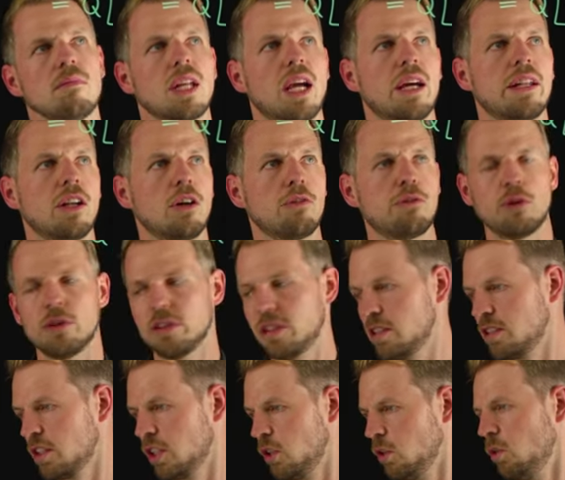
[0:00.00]
And now for
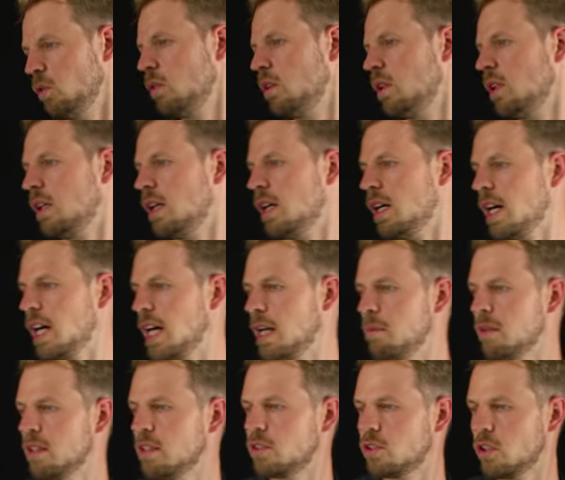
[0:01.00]
this q, I'm
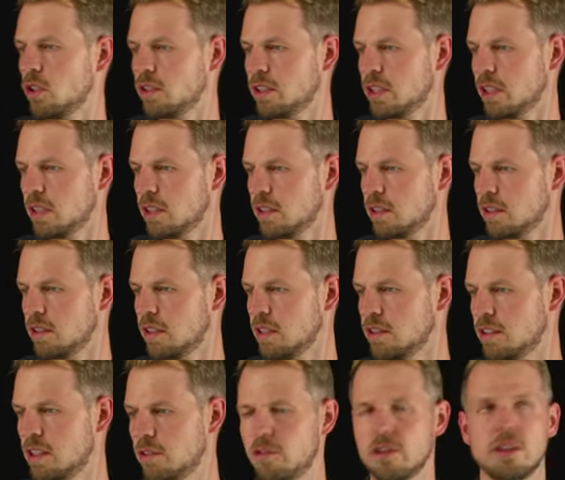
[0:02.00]
inserting this
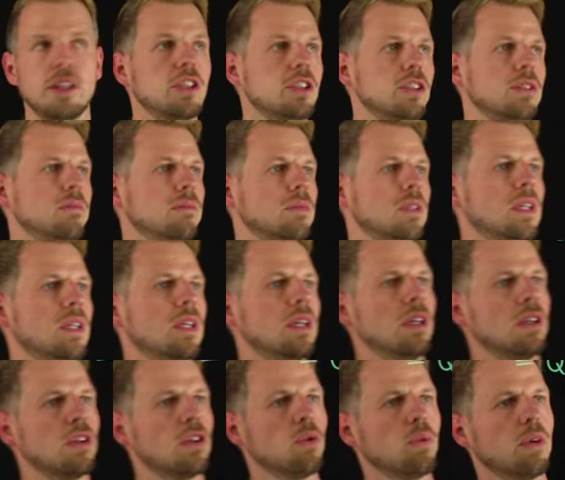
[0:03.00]
definition.
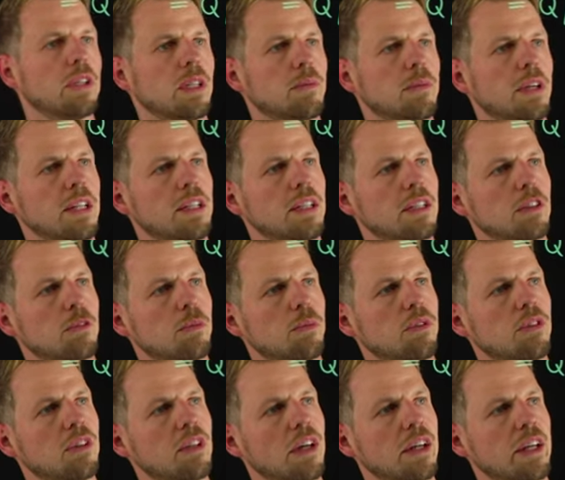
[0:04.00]
So what I'm getting is
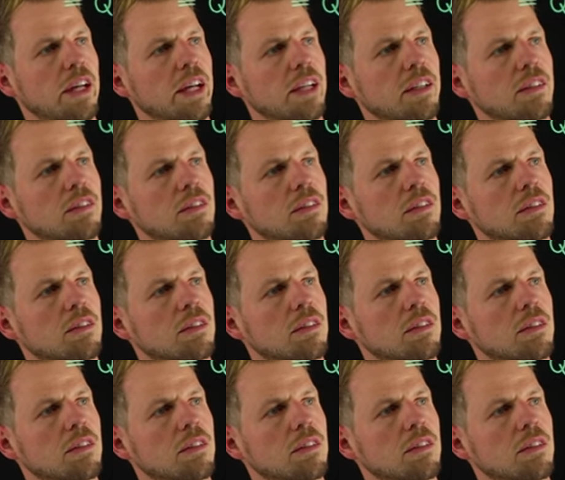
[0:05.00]
psi x